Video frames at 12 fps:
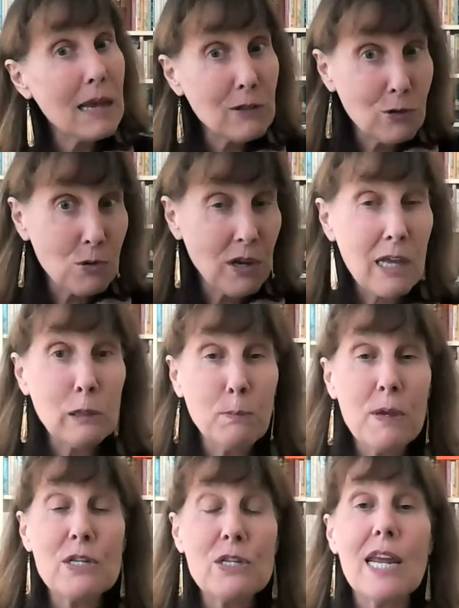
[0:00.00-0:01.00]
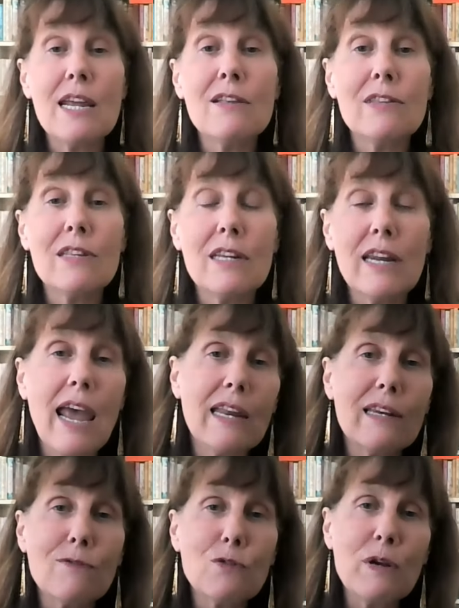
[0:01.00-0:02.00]
Matthew Cuthbert's death and
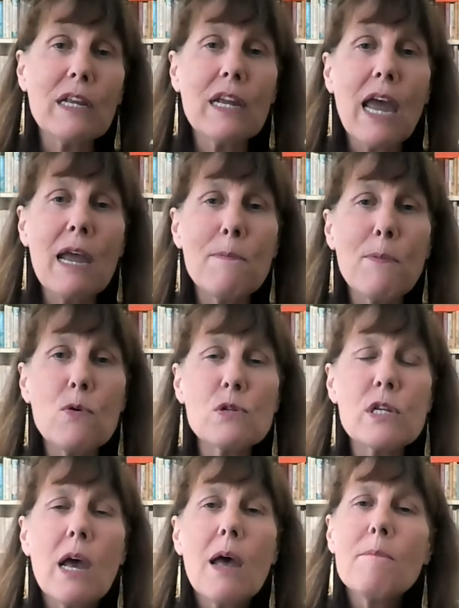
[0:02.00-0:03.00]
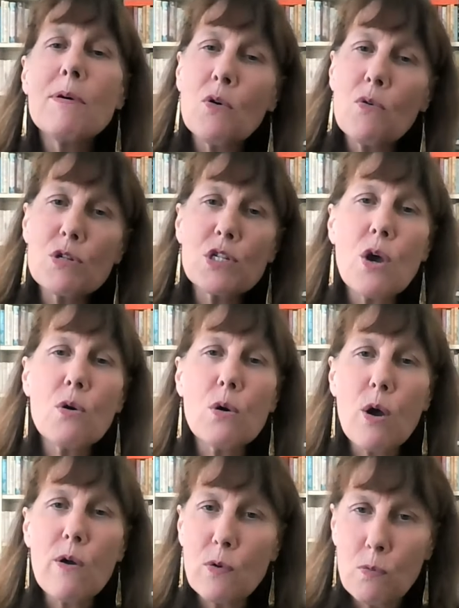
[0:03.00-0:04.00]
Anne of Green Gables, but also
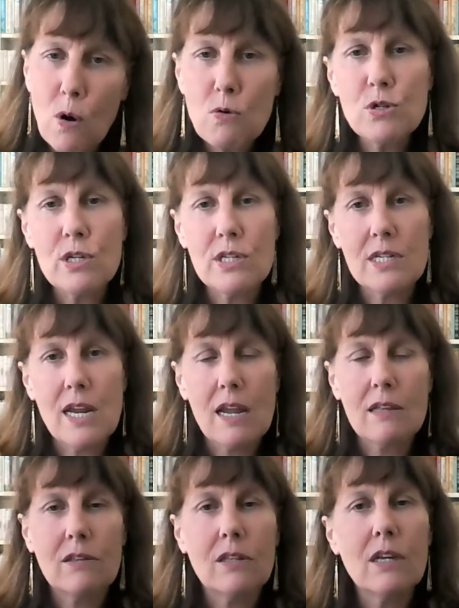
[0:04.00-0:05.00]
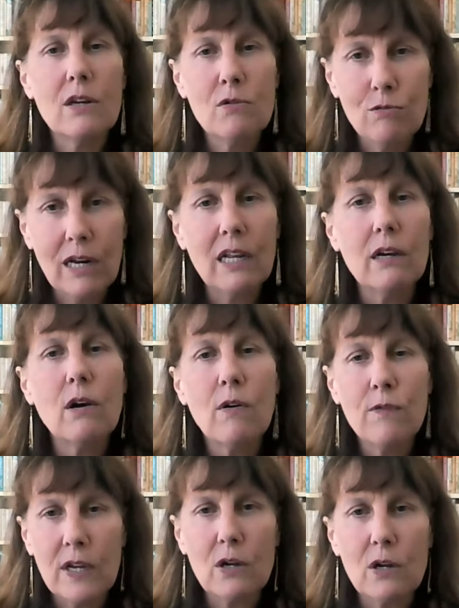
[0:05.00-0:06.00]
over Walter's death in Rilla
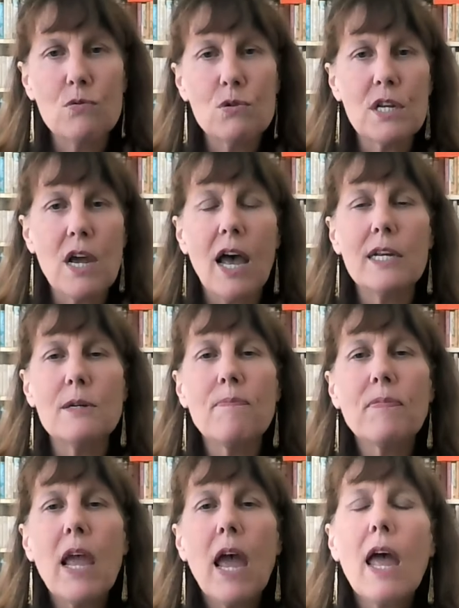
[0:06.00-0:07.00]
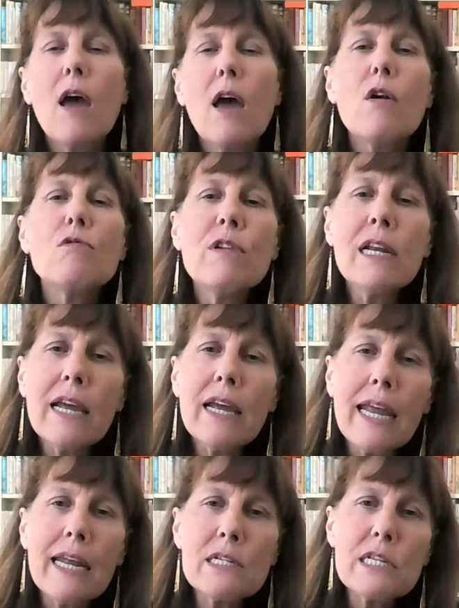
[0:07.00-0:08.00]
of Ingleside. Rilla
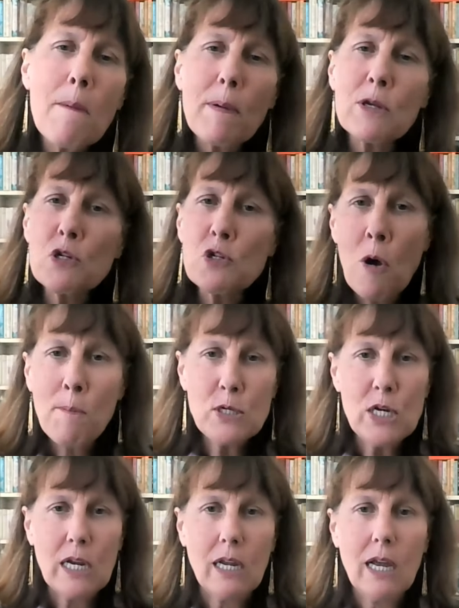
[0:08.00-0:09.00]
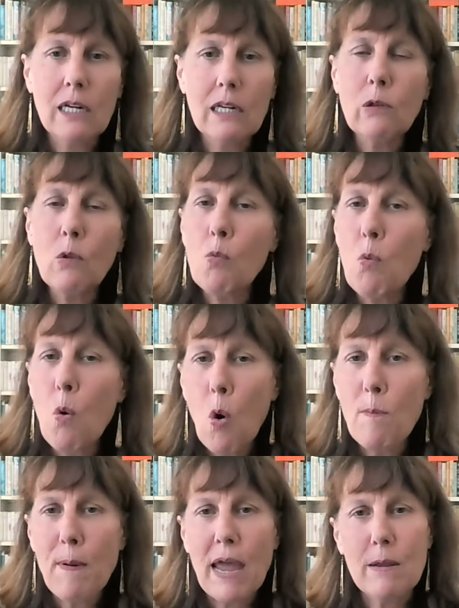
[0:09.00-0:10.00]
ends up adopting a little
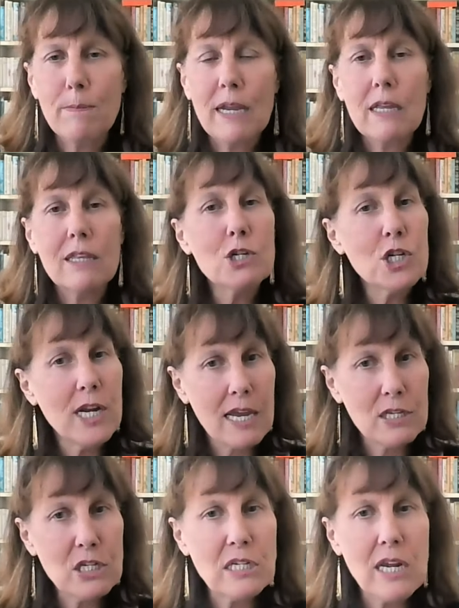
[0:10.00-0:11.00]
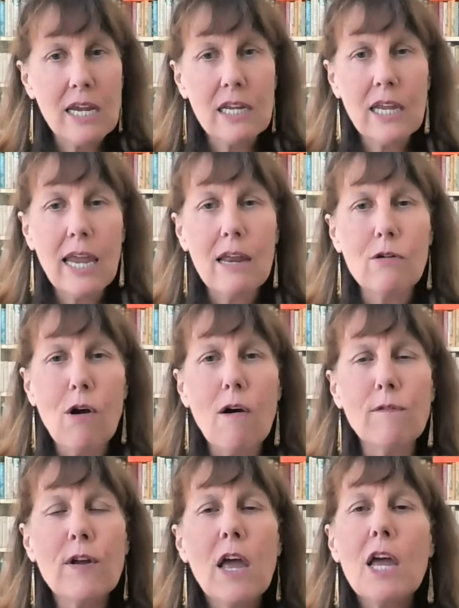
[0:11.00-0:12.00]
war baby that she has to take care
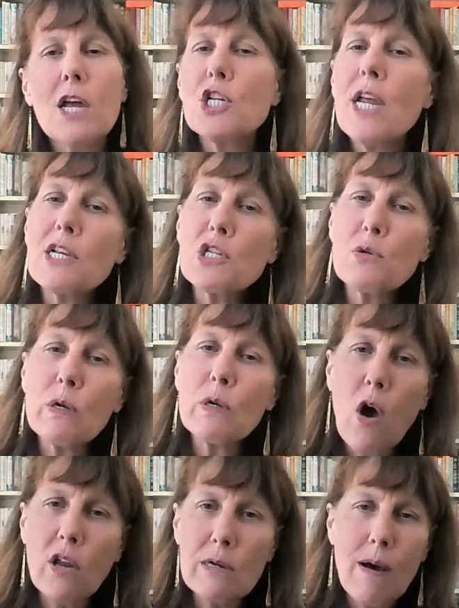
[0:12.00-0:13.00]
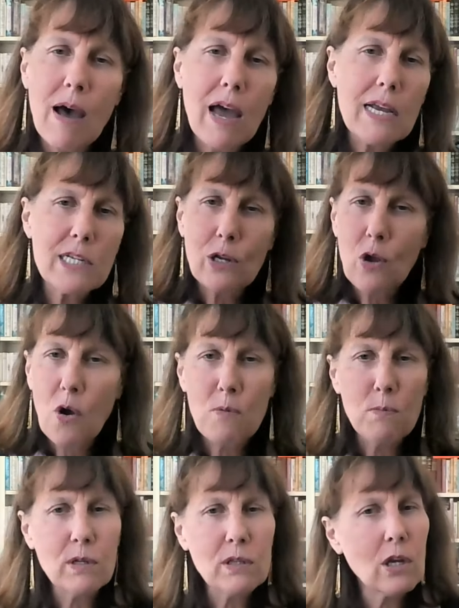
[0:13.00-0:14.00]
of. She has to economize and
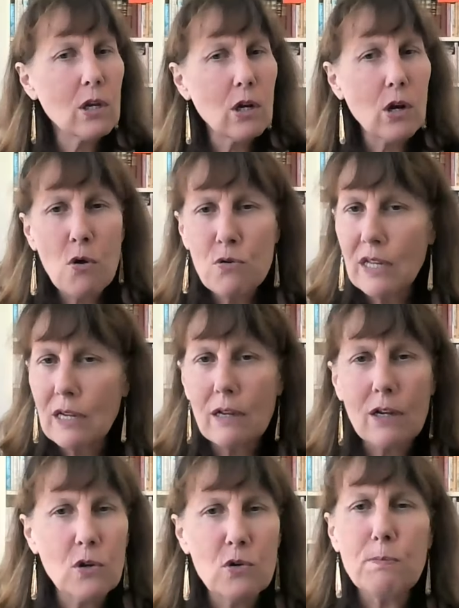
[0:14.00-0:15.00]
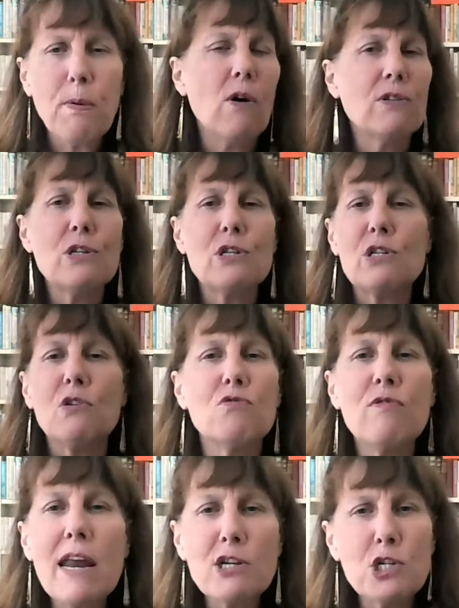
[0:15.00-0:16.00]
cope with clothing coupons and
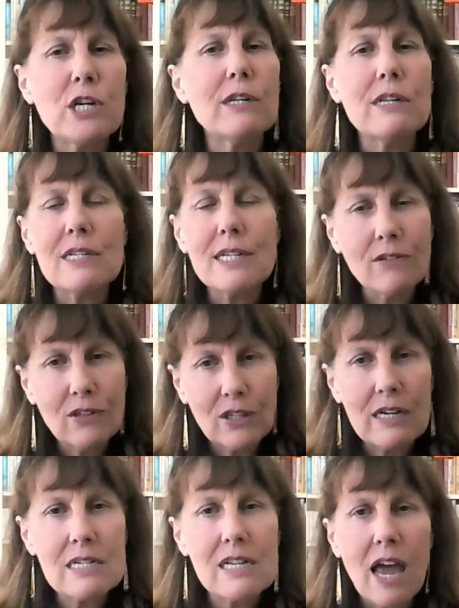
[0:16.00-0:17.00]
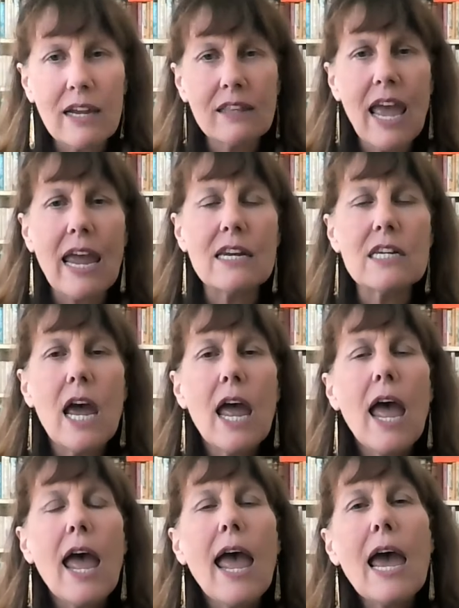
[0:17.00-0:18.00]
rations and things like that.
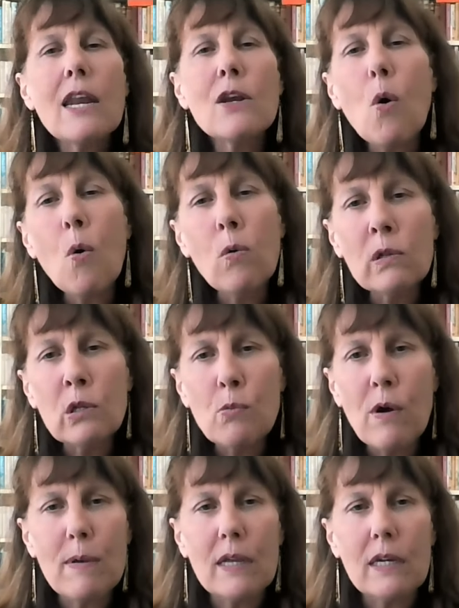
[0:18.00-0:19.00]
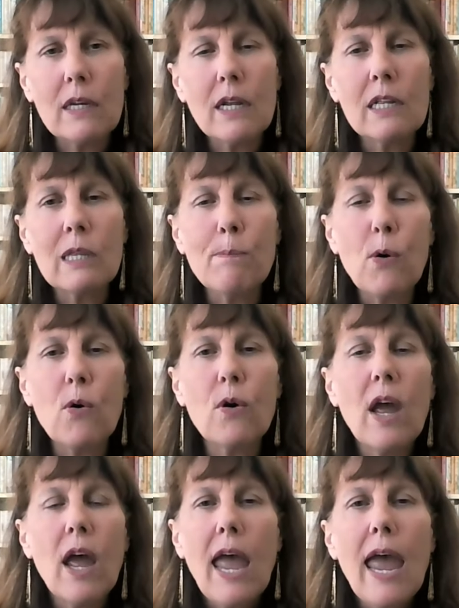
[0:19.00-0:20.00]
And all the women in the
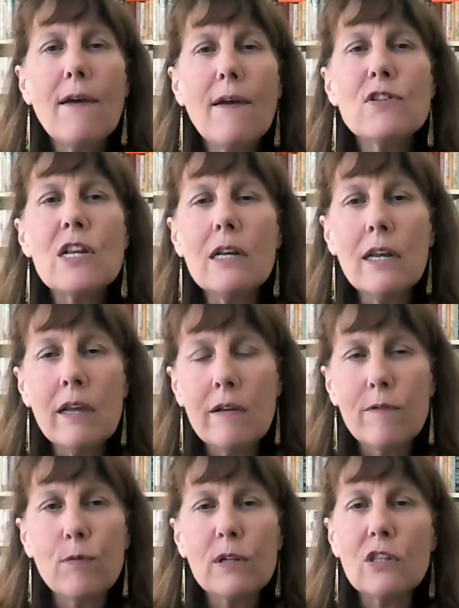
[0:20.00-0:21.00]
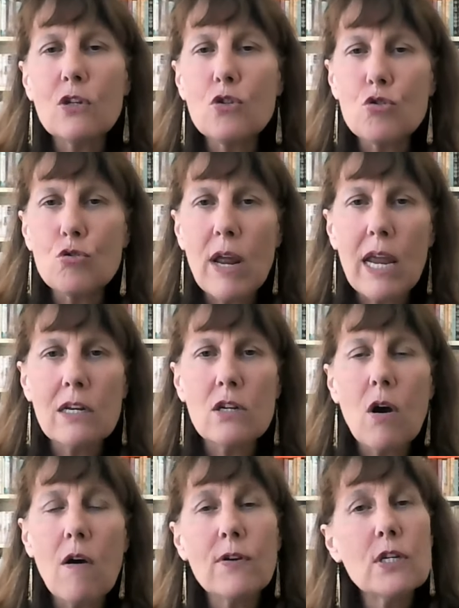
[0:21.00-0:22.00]
book have to live with the dread
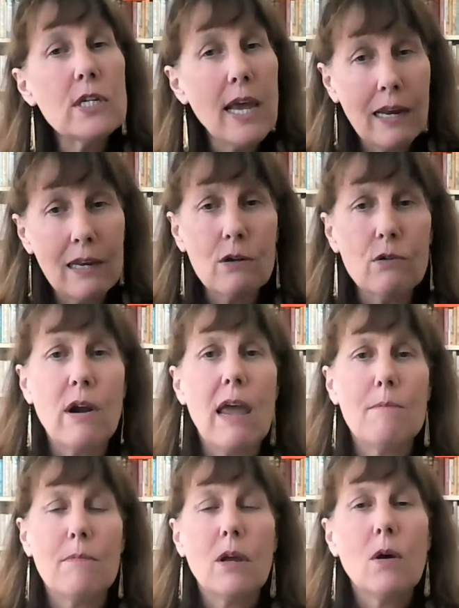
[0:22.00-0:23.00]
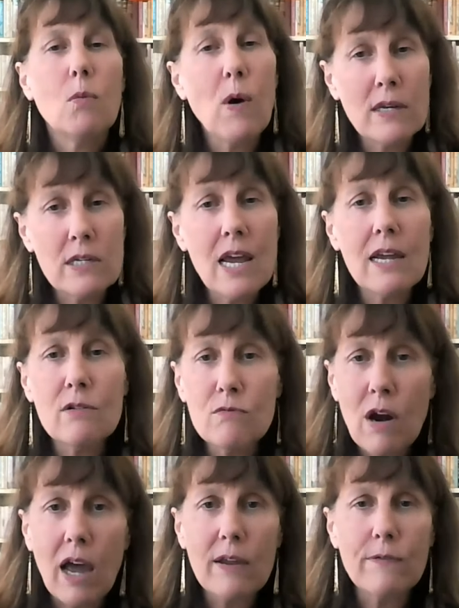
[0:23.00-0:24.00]
of a telegram one day
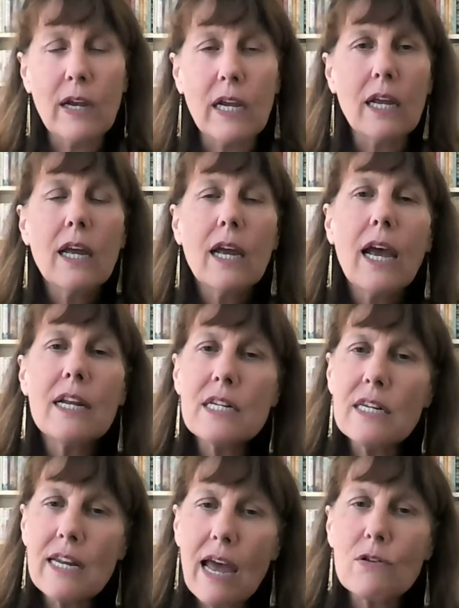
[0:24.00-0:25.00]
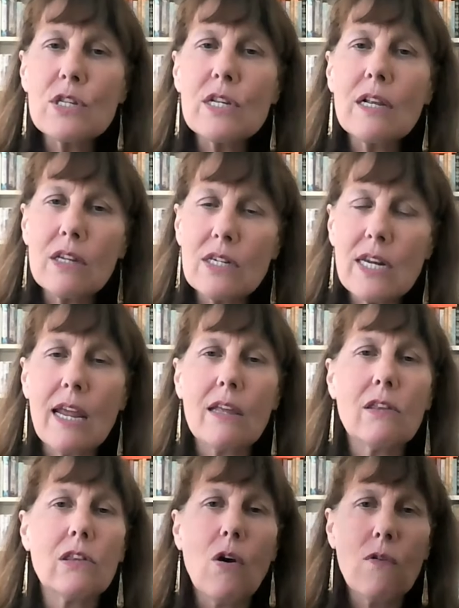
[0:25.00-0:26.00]
arriving and announcing the
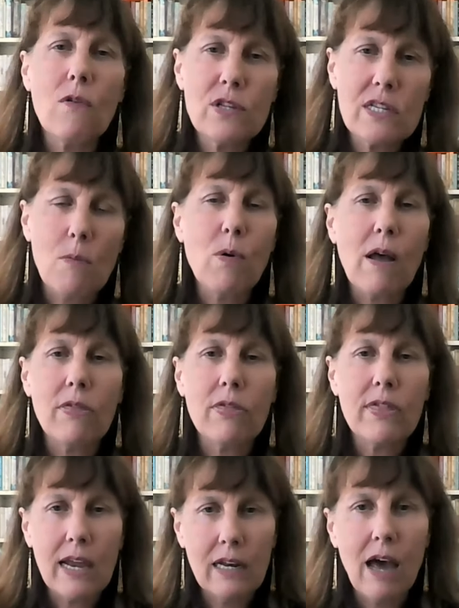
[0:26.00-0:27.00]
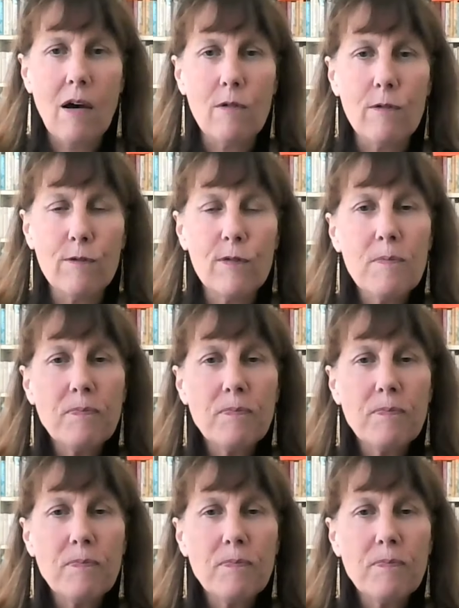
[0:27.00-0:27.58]
death of someone they love.